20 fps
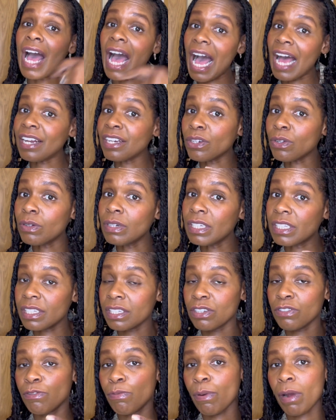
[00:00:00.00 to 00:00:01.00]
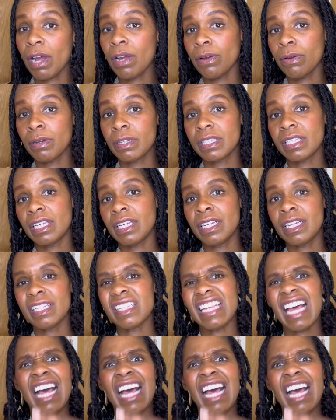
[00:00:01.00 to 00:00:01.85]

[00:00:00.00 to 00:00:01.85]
and your list of priorities